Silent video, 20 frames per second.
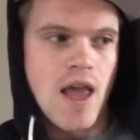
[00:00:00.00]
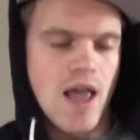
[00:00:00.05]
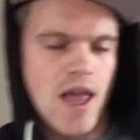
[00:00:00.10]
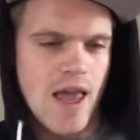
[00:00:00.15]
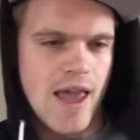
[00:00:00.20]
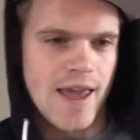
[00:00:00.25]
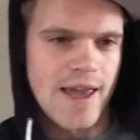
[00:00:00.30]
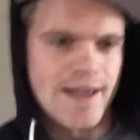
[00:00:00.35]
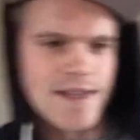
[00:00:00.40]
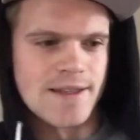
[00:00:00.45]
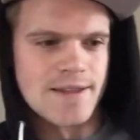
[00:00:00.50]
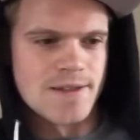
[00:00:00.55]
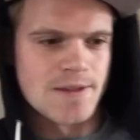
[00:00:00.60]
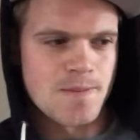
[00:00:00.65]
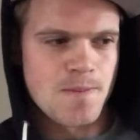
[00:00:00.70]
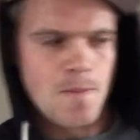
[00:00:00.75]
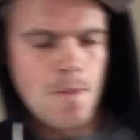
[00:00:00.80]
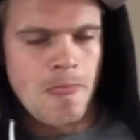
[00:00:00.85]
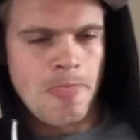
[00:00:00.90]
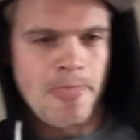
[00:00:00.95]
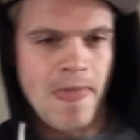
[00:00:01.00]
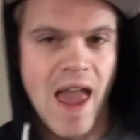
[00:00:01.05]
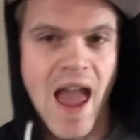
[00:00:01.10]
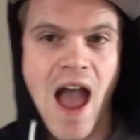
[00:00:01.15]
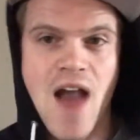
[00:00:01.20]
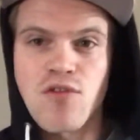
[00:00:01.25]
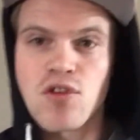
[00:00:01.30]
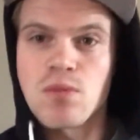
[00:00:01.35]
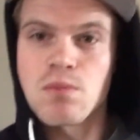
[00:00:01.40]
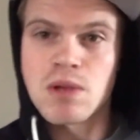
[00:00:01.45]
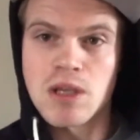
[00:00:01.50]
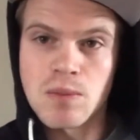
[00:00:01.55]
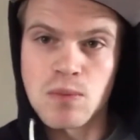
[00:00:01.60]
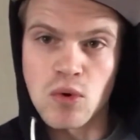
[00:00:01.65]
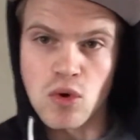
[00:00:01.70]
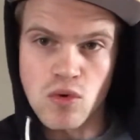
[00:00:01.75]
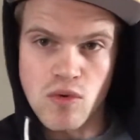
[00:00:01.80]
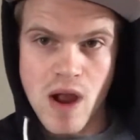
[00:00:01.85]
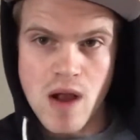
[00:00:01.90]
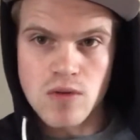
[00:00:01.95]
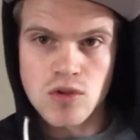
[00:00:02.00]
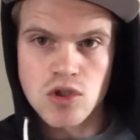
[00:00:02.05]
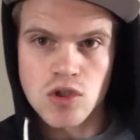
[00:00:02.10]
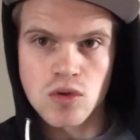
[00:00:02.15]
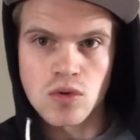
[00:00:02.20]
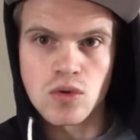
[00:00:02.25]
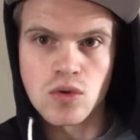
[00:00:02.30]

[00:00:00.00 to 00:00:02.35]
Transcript: and having people around you